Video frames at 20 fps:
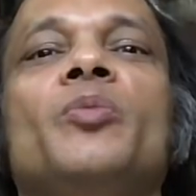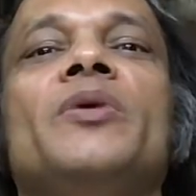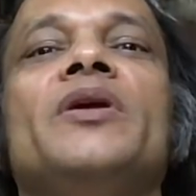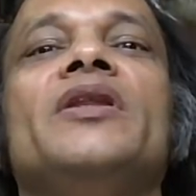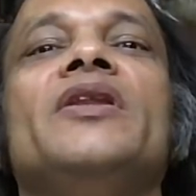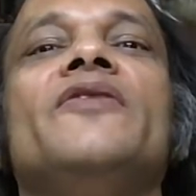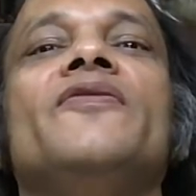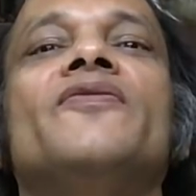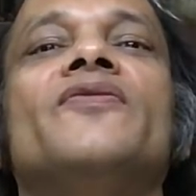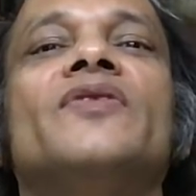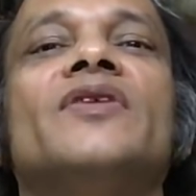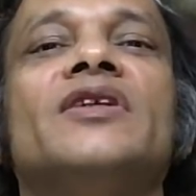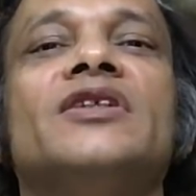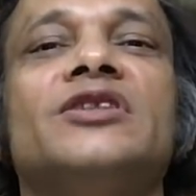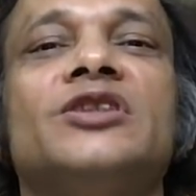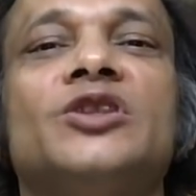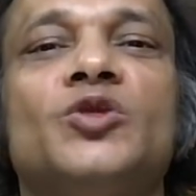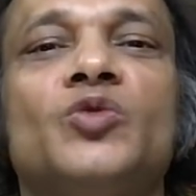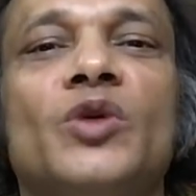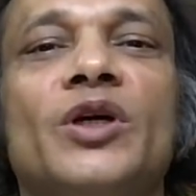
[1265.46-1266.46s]
to be the
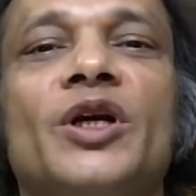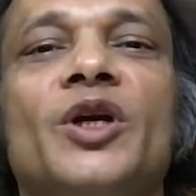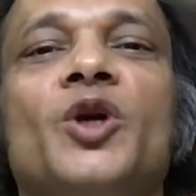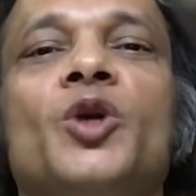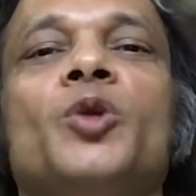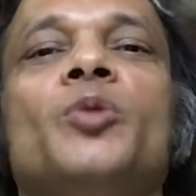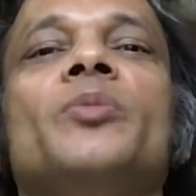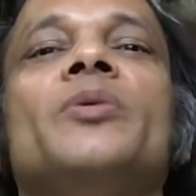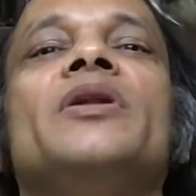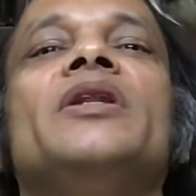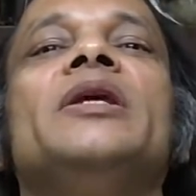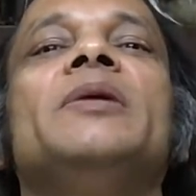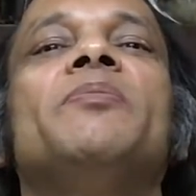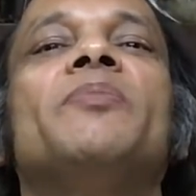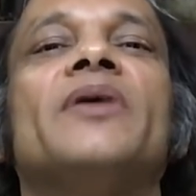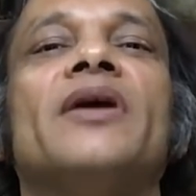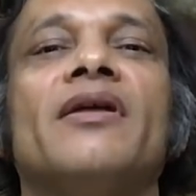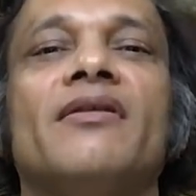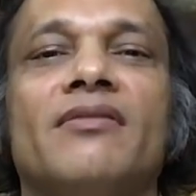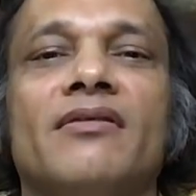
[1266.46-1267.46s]
first one to be
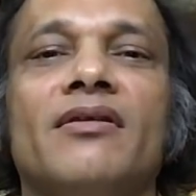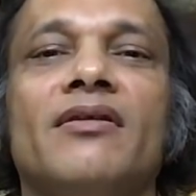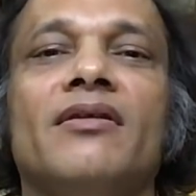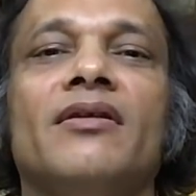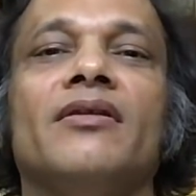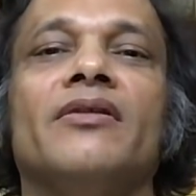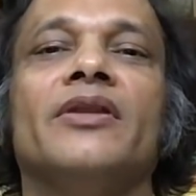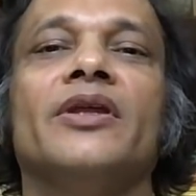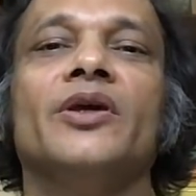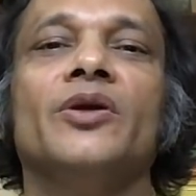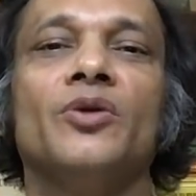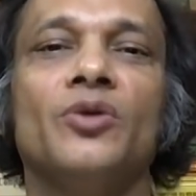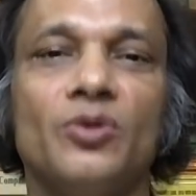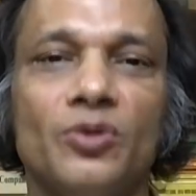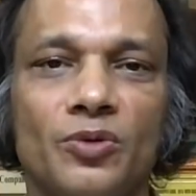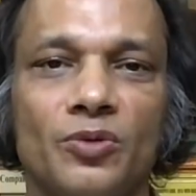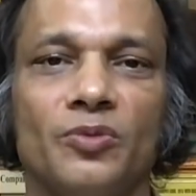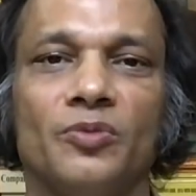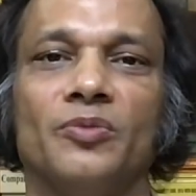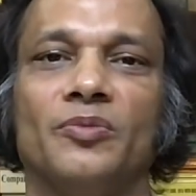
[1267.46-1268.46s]
the present in the
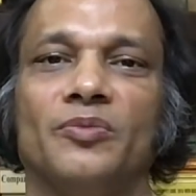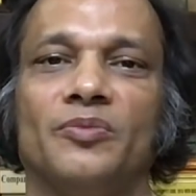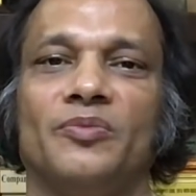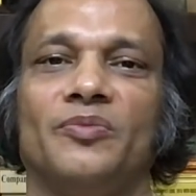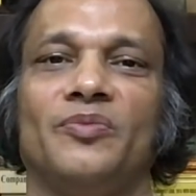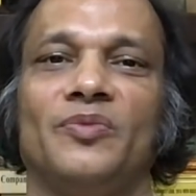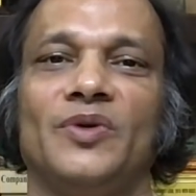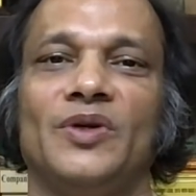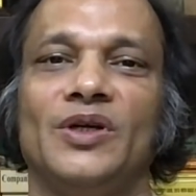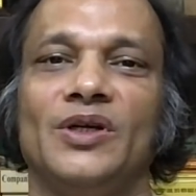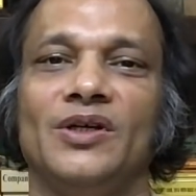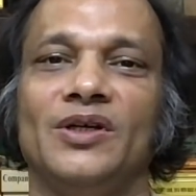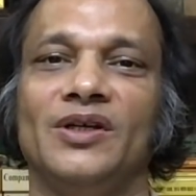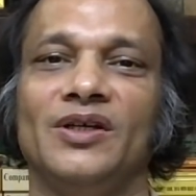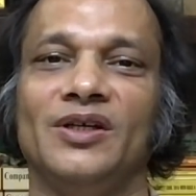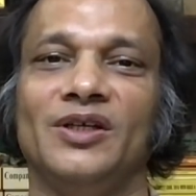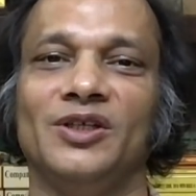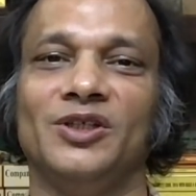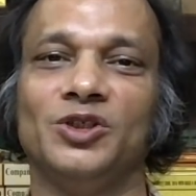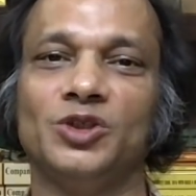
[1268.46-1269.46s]
room.
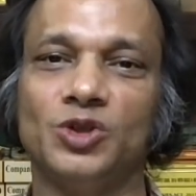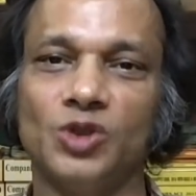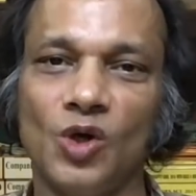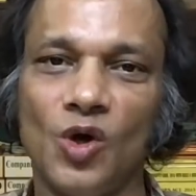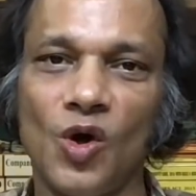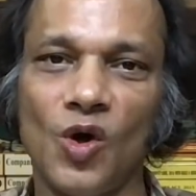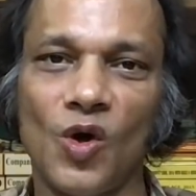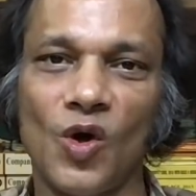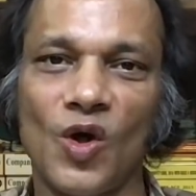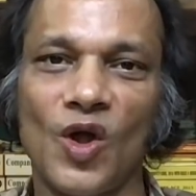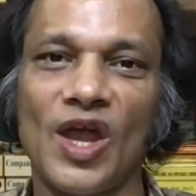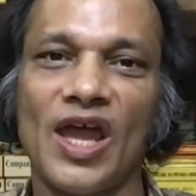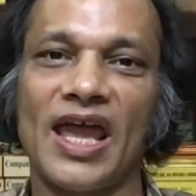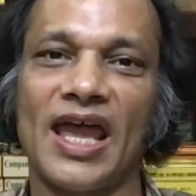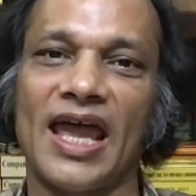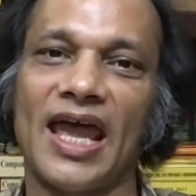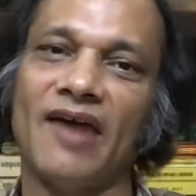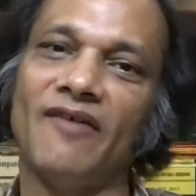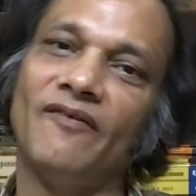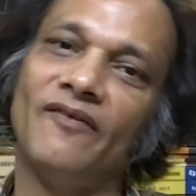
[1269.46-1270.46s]
So
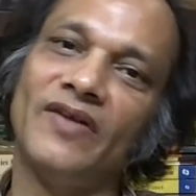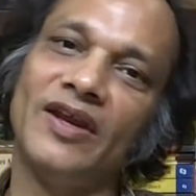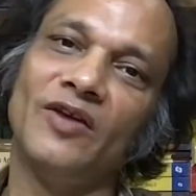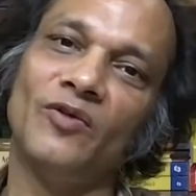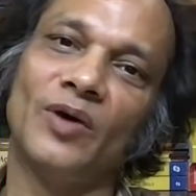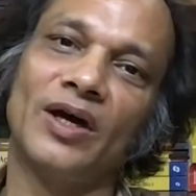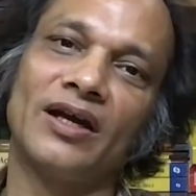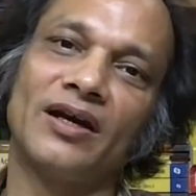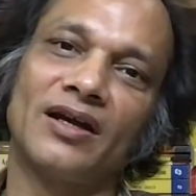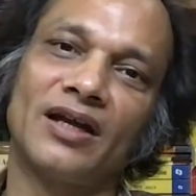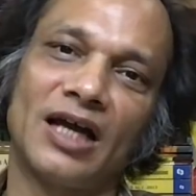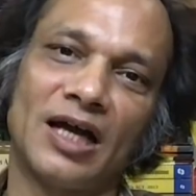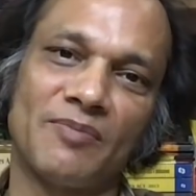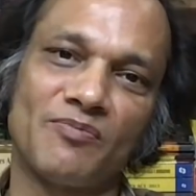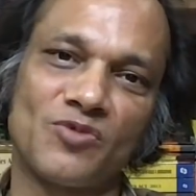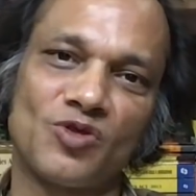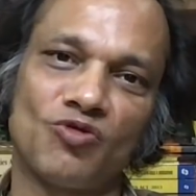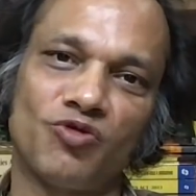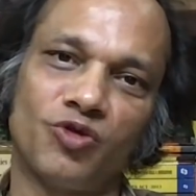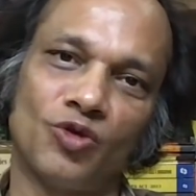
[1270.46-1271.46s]
everyone
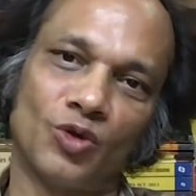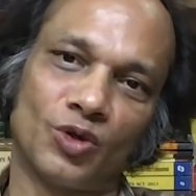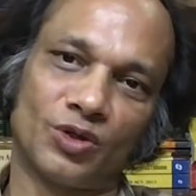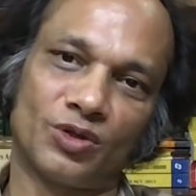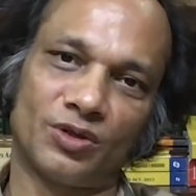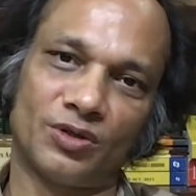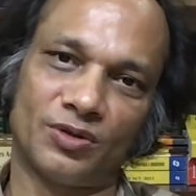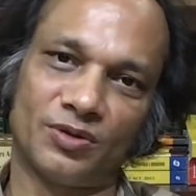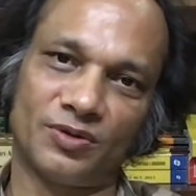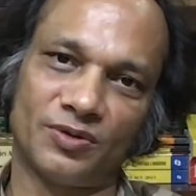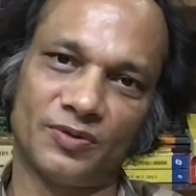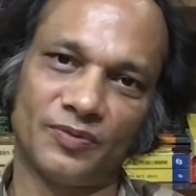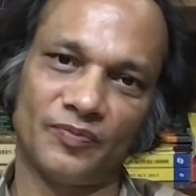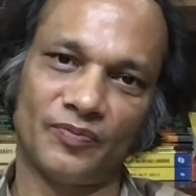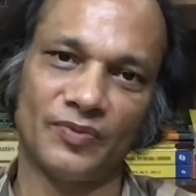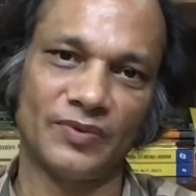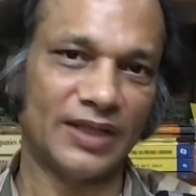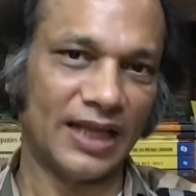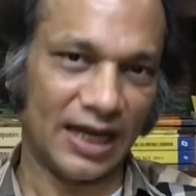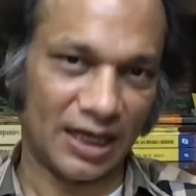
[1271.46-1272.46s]
comes forth.
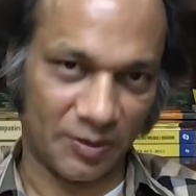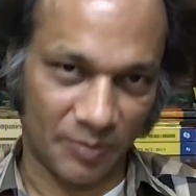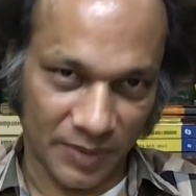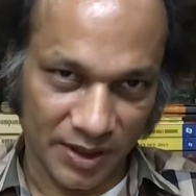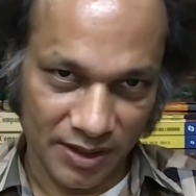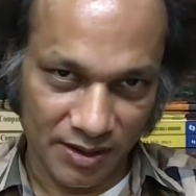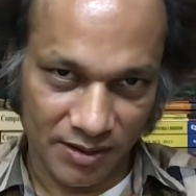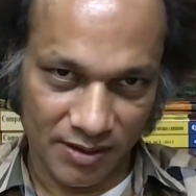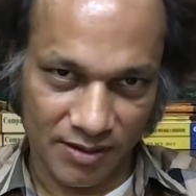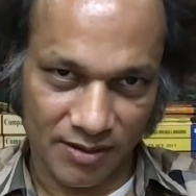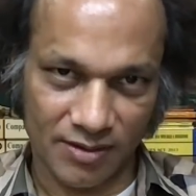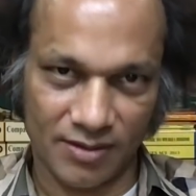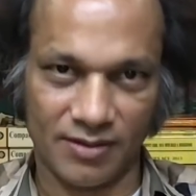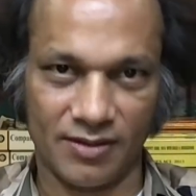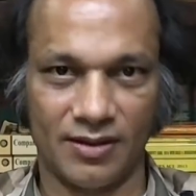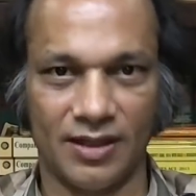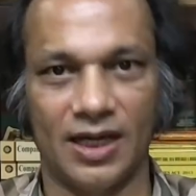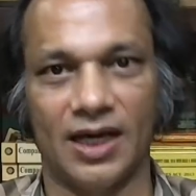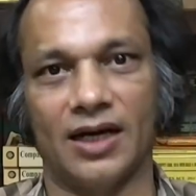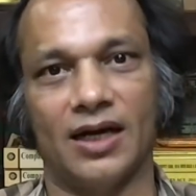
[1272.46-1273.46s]
That
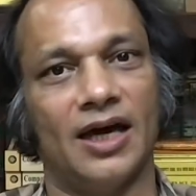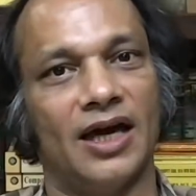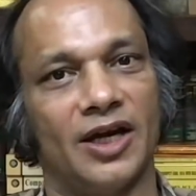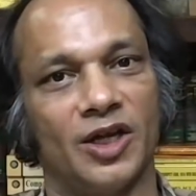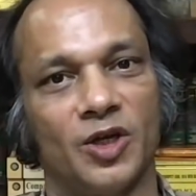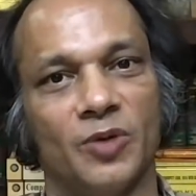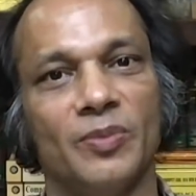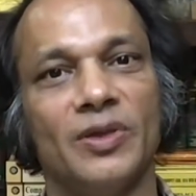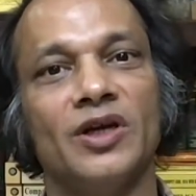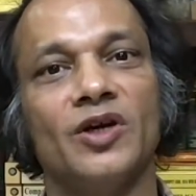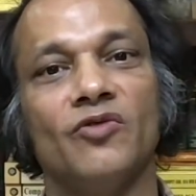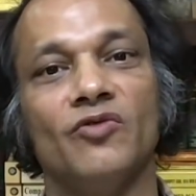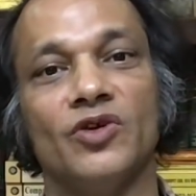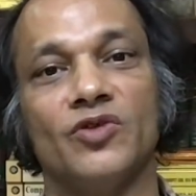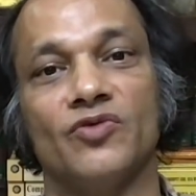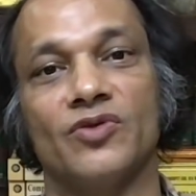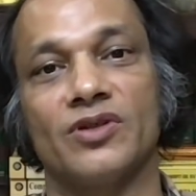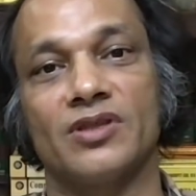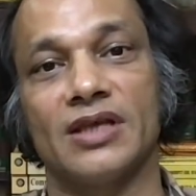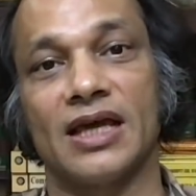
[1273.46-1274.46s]
means our argument,
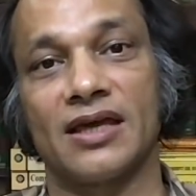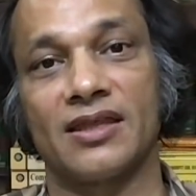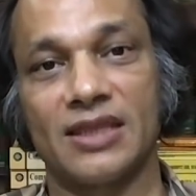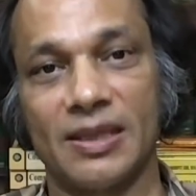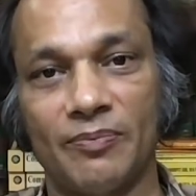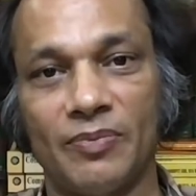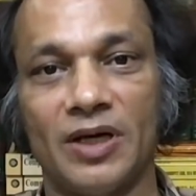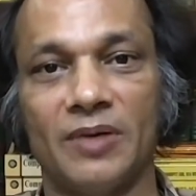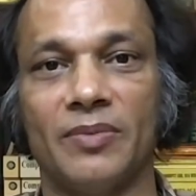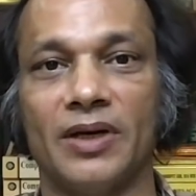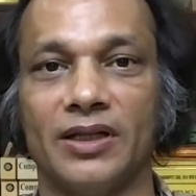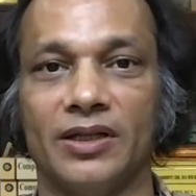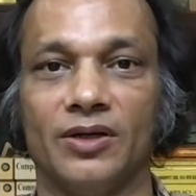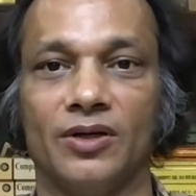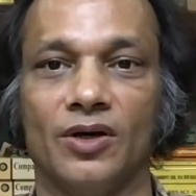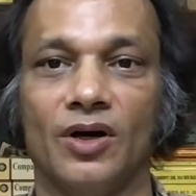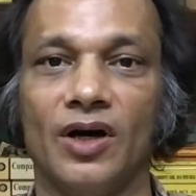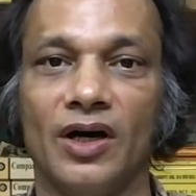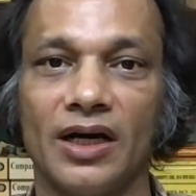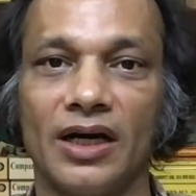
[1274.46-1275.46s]
which was accepted by
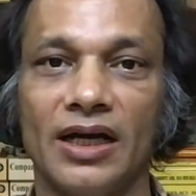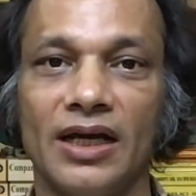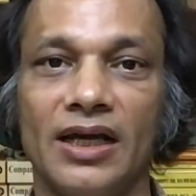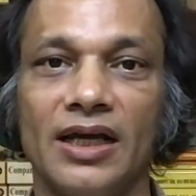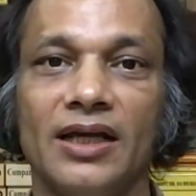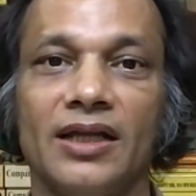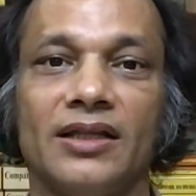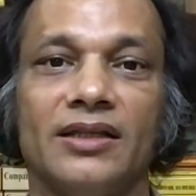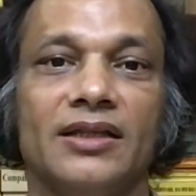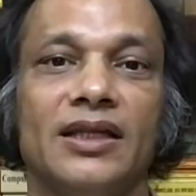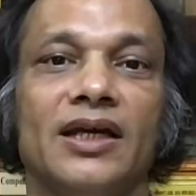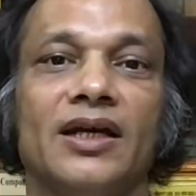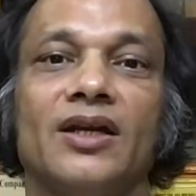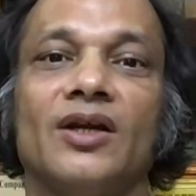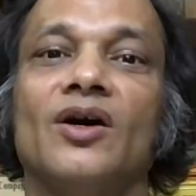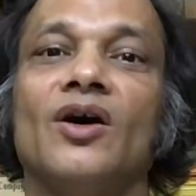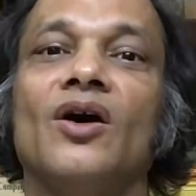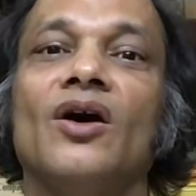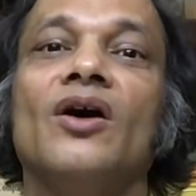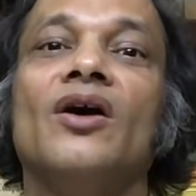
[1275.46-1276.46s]
the court,
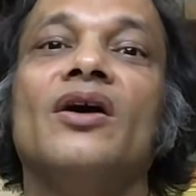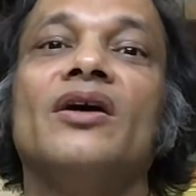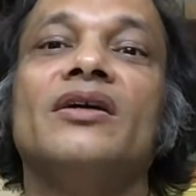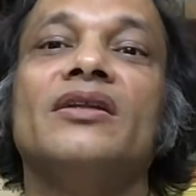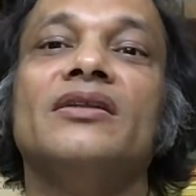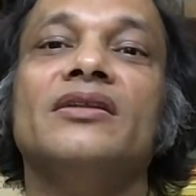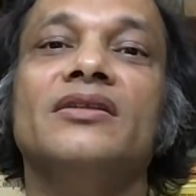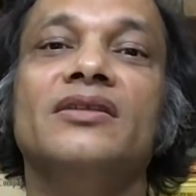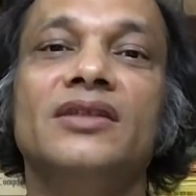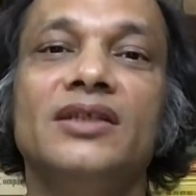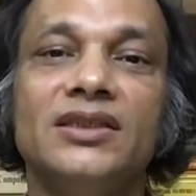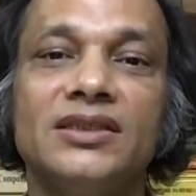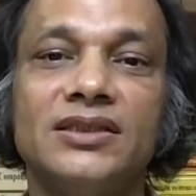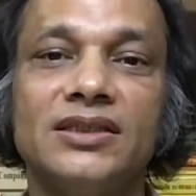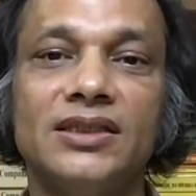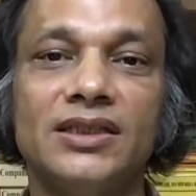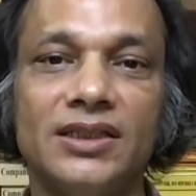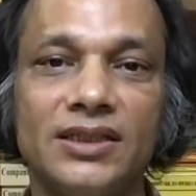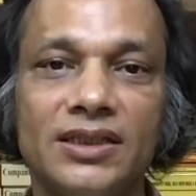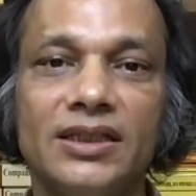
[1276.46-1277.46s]
that
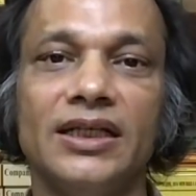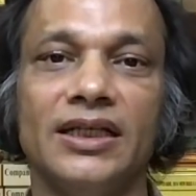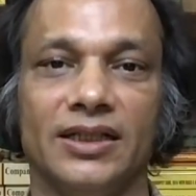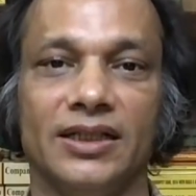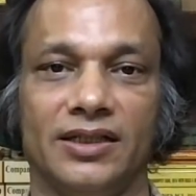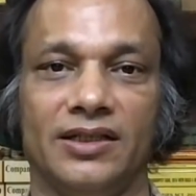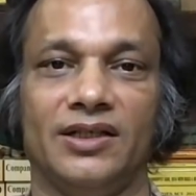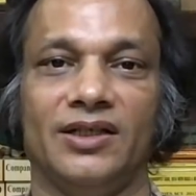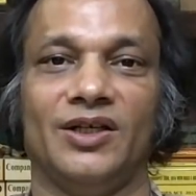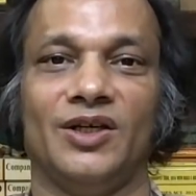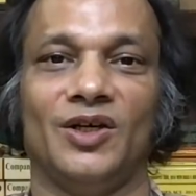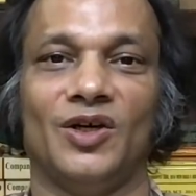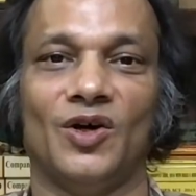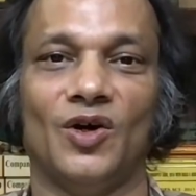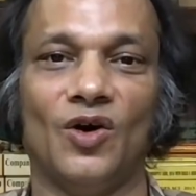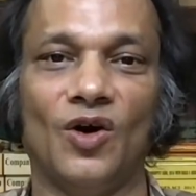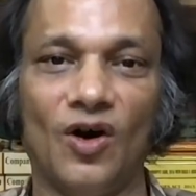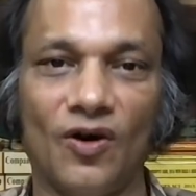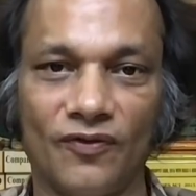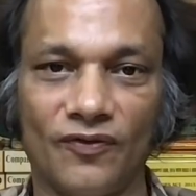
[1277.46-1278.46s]
this theory
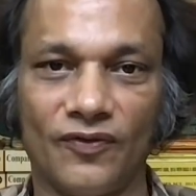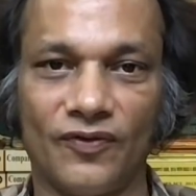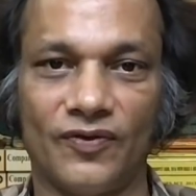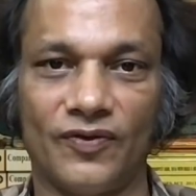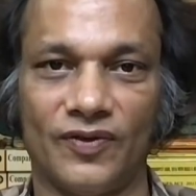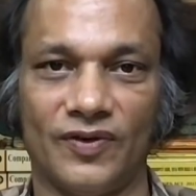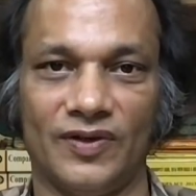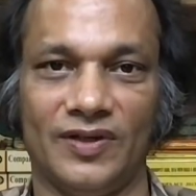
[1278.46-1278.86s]
of